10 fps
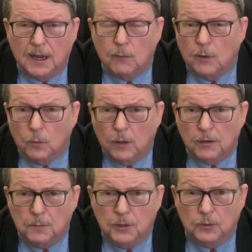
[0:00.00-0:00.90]
and I want to
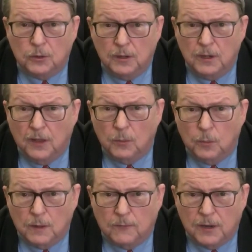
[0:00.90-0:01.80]
welcome you to another
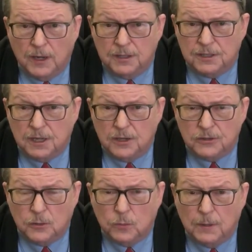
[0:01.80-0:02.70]
one of our
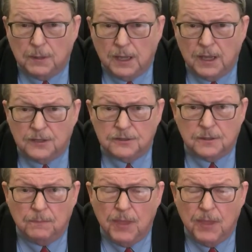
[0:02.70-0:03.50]
educational webcasts